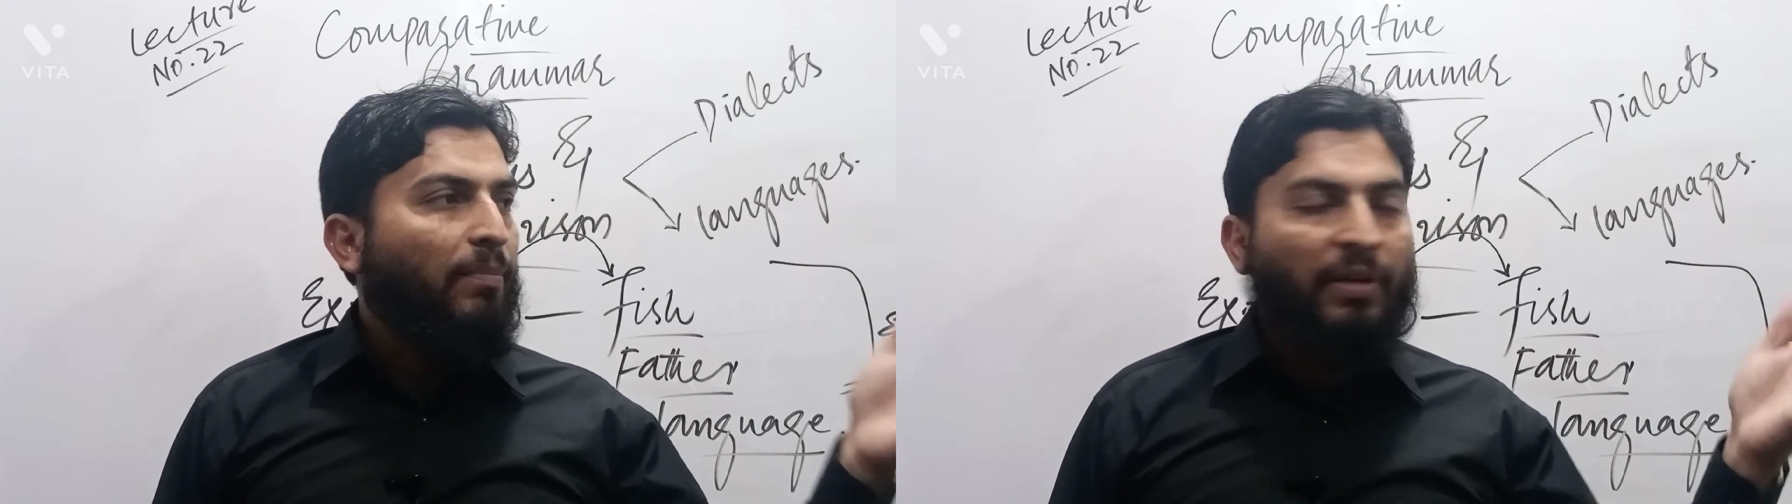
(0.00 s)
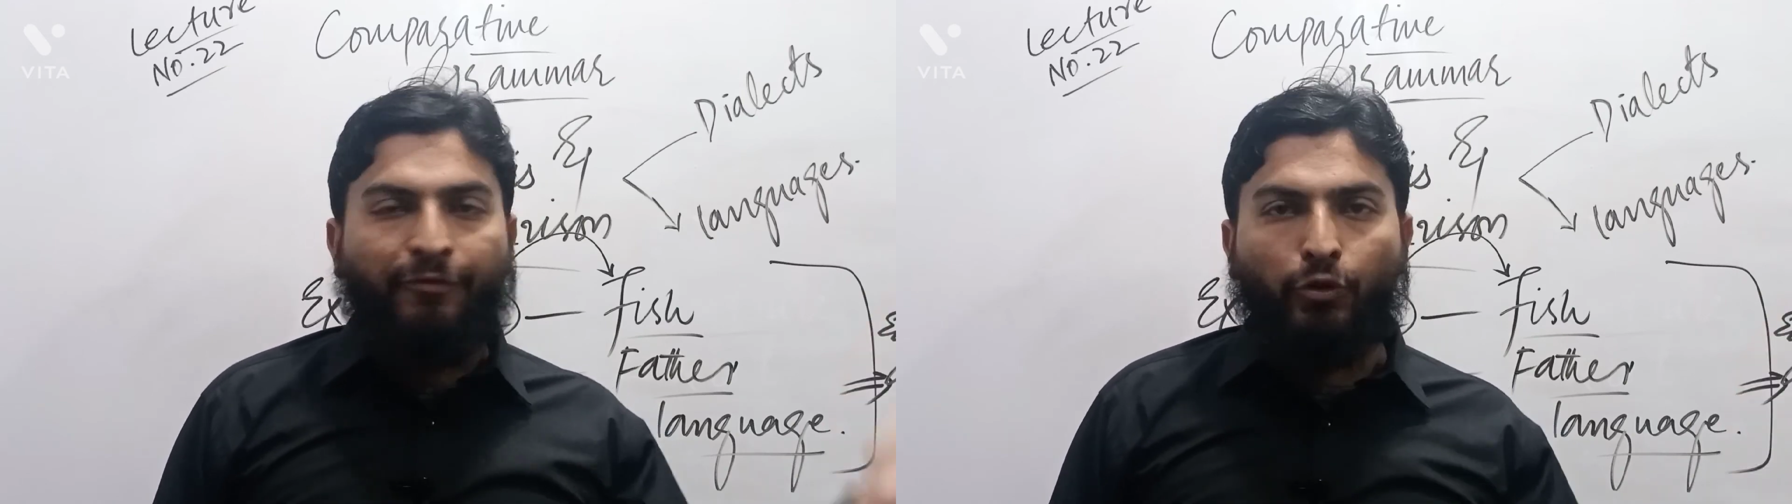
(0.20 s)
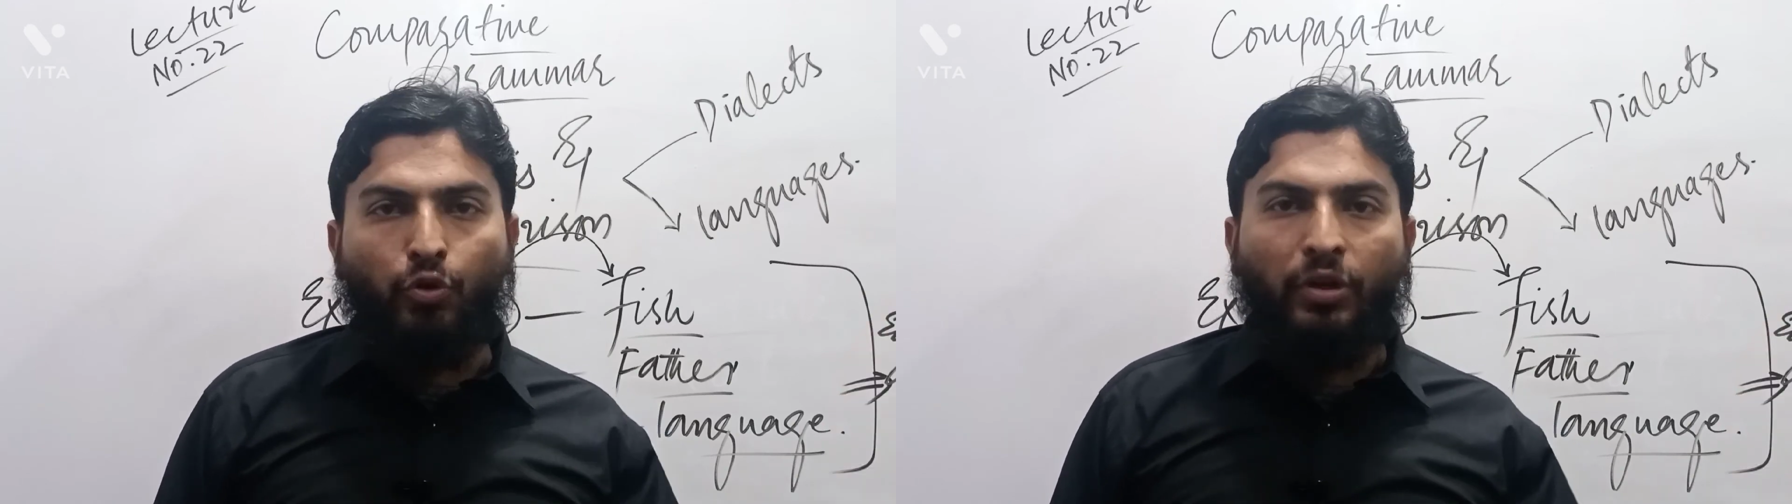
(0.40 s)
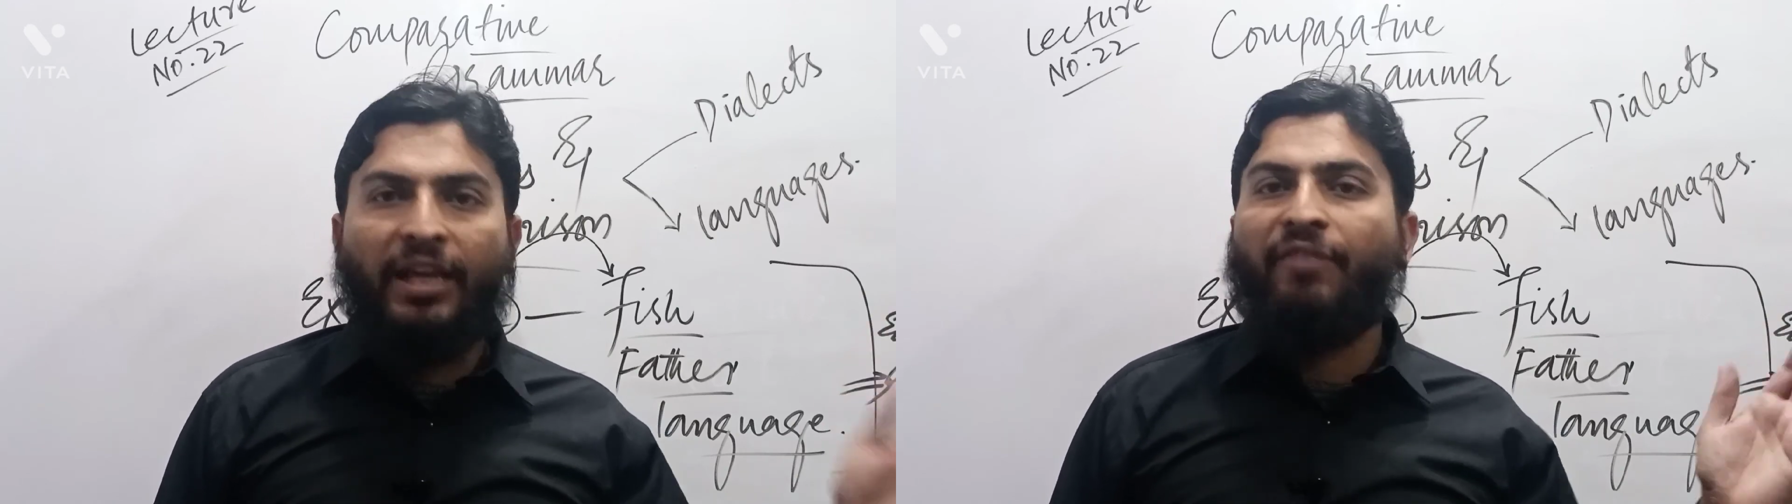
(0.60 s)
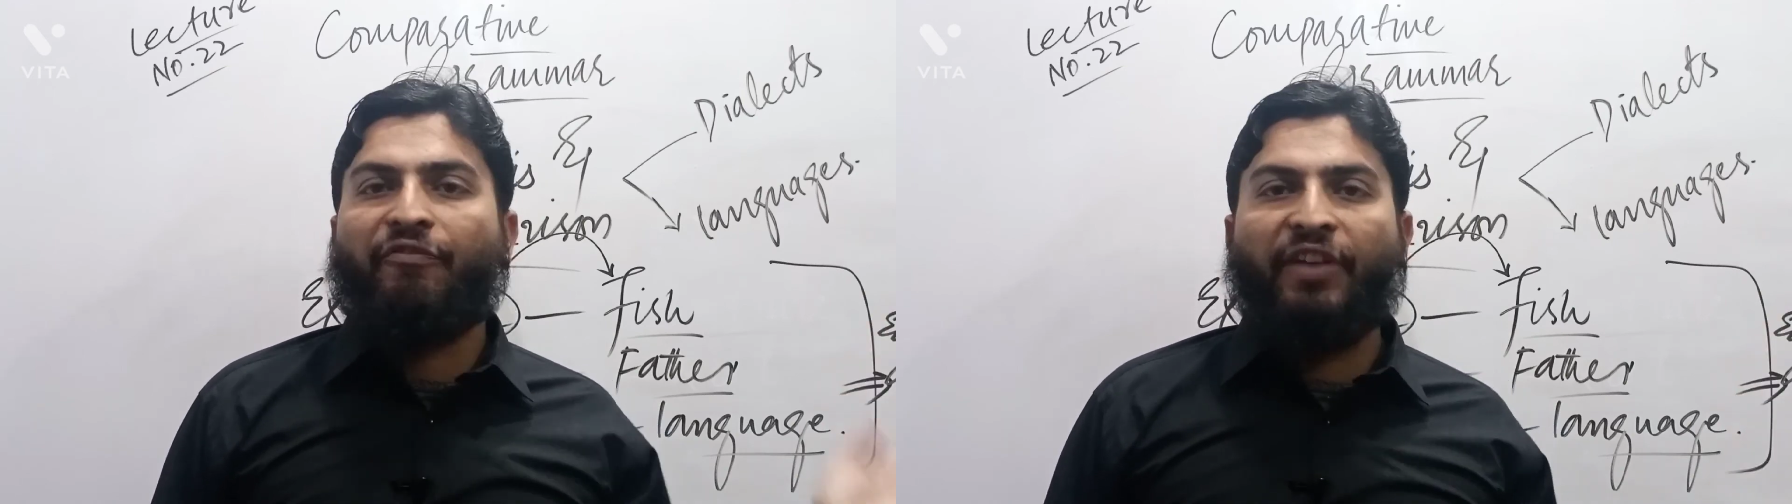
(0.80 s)
maf'ul
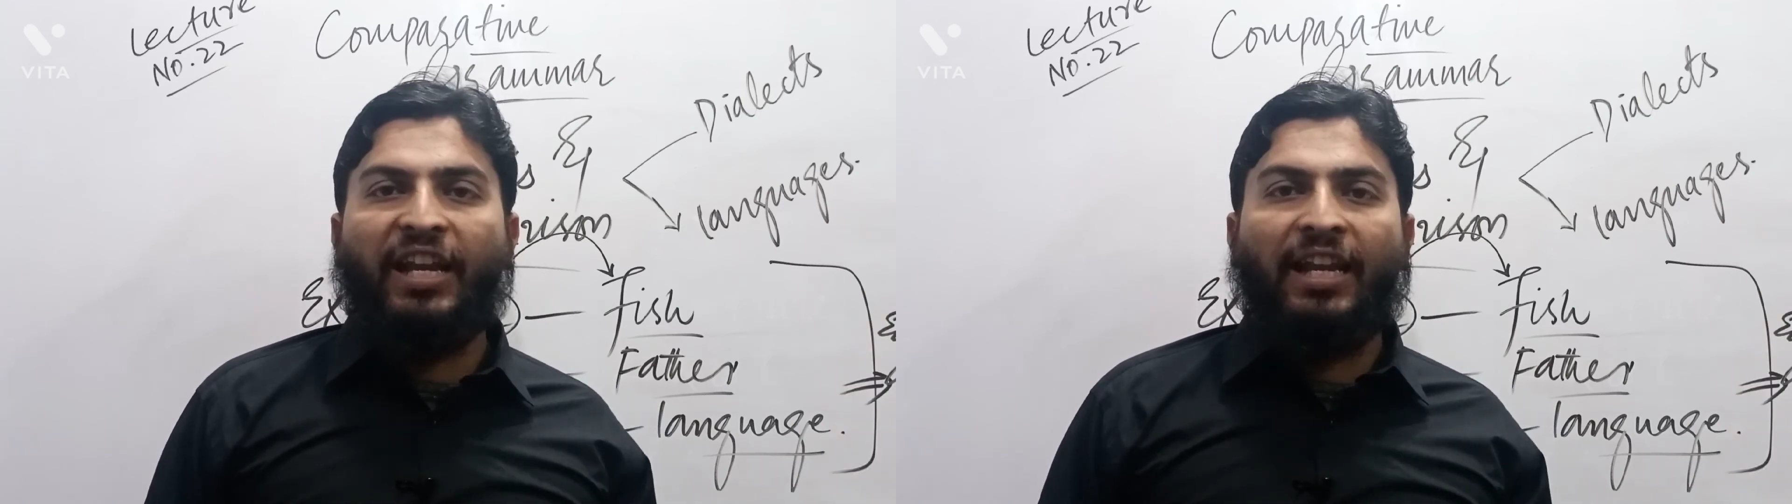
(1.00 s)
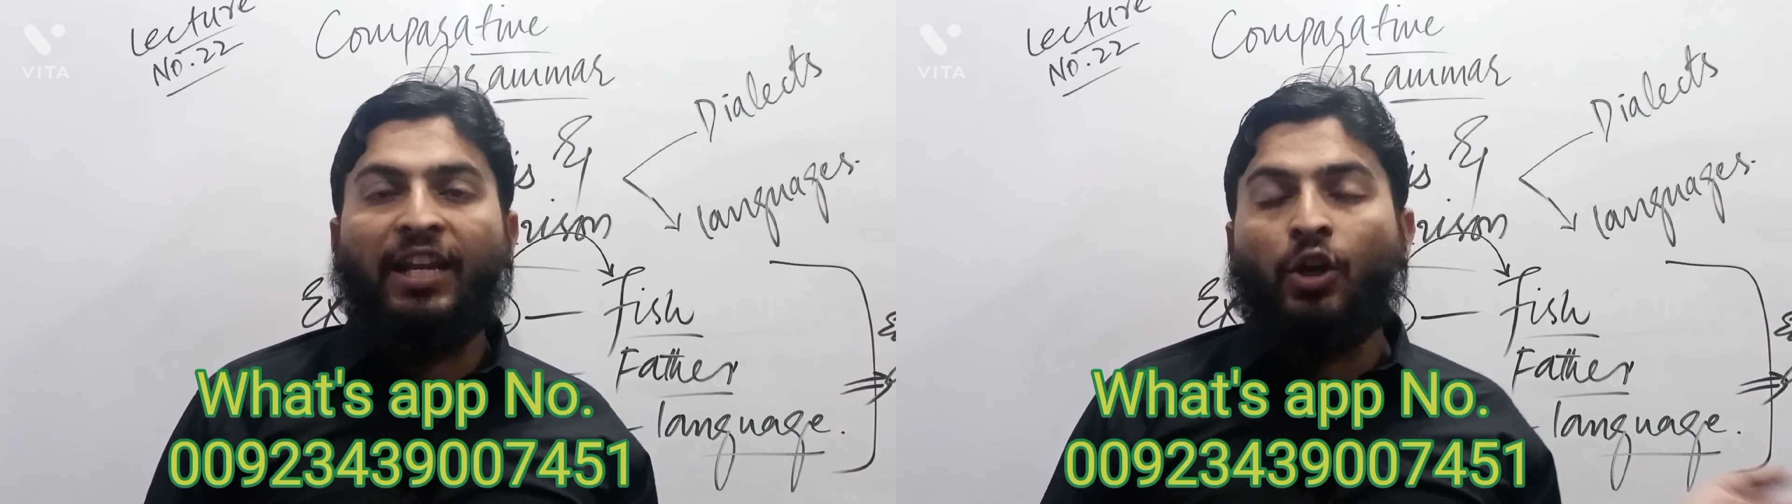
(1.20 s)
and fail.